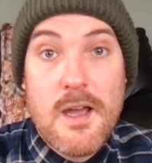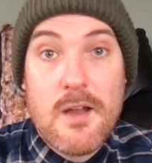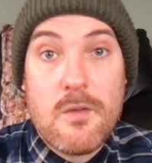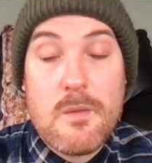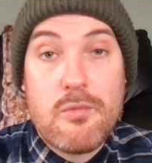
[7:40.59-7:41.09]

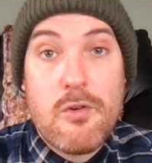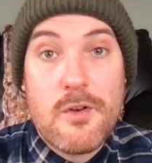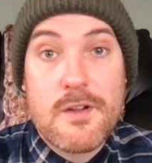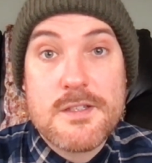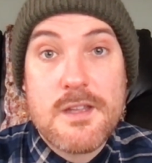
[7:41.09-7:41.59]
and on the
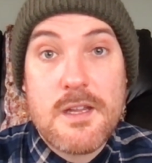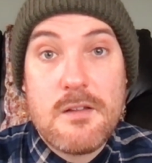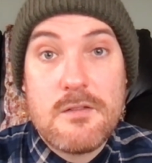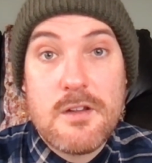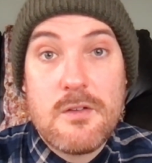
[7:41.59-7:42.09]
products that you
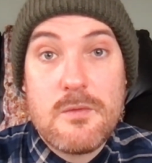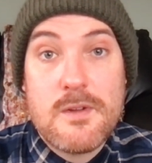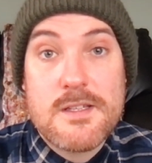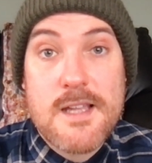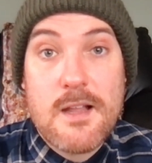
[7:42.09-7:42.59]
do
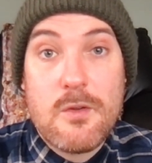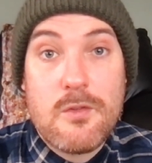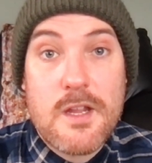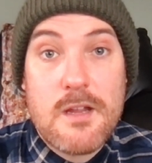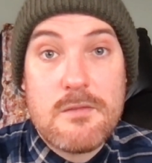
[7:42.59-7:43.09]
sell or
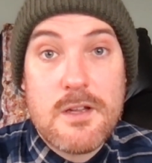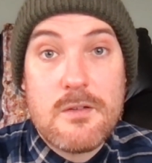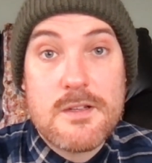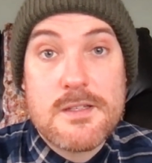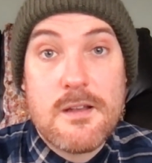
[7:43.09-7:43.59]
that you do
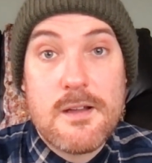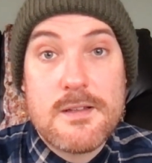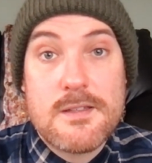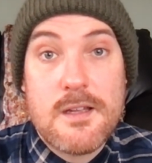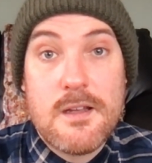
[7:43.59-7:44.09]
decide
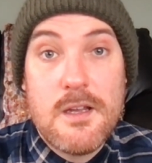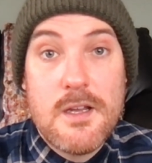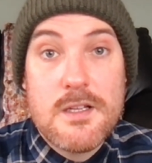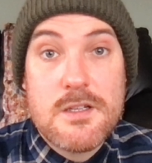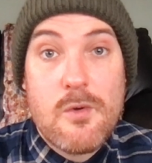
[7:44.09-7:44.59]
to
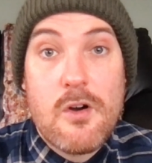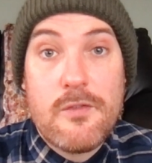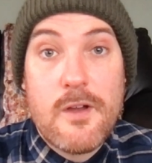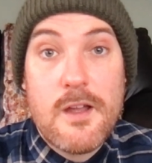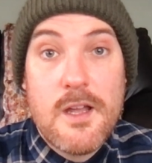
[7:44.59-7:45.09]

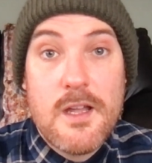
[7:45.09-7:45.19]
offer,